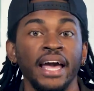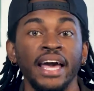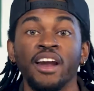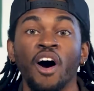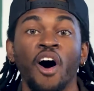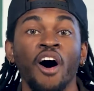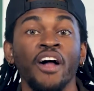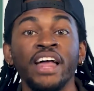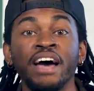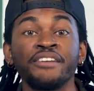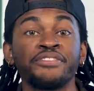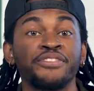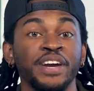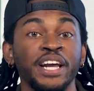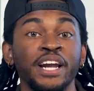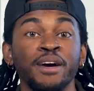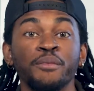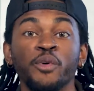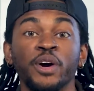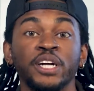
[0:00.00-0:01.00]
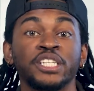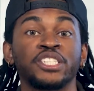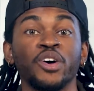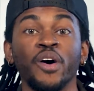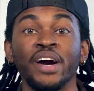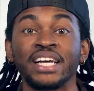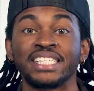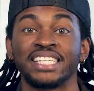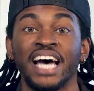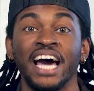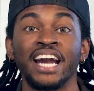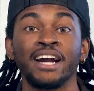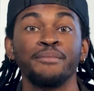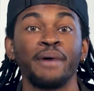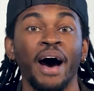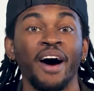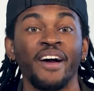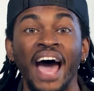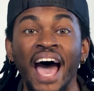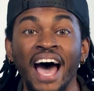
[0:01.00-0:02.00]
And all that freedom we're so excited
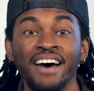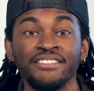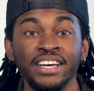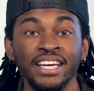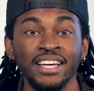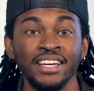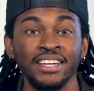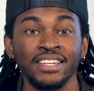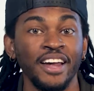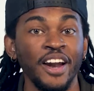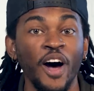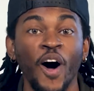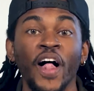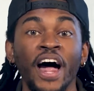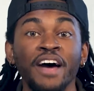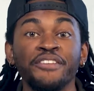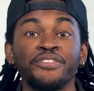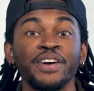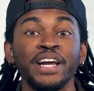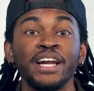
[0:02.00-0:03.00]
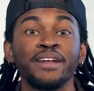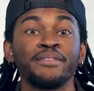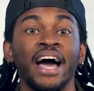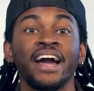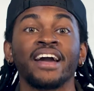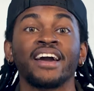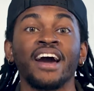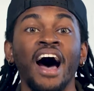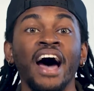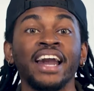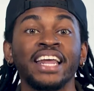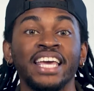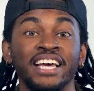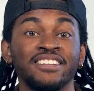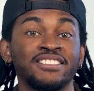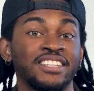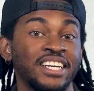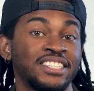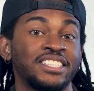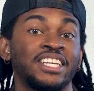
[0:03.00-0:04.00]
about having, and all that freedom that God
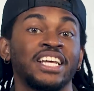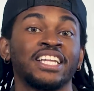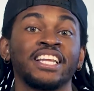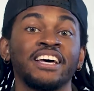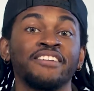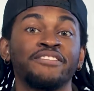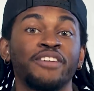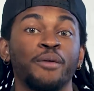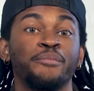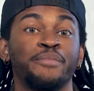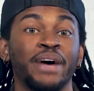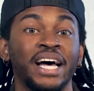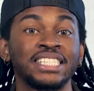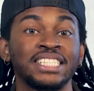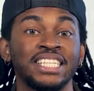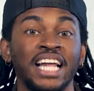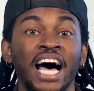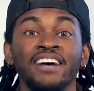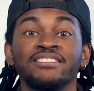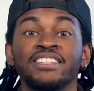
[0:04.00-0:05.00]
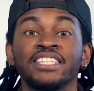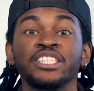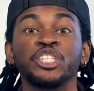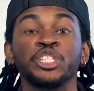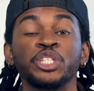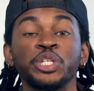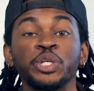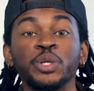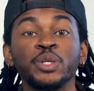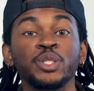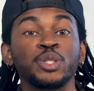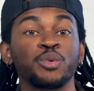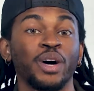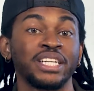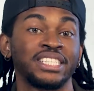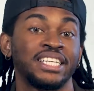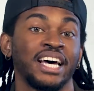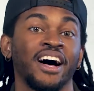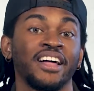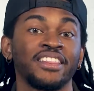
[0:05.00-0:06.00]
gives us to live our best lives and choose
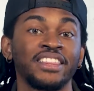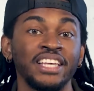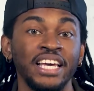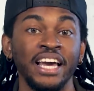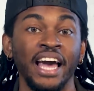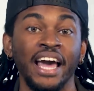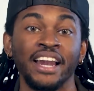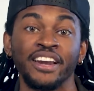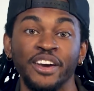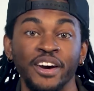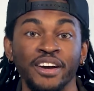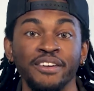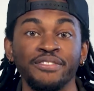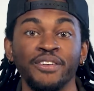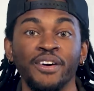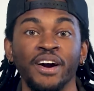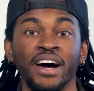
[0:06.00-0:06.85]
what's healthy and good for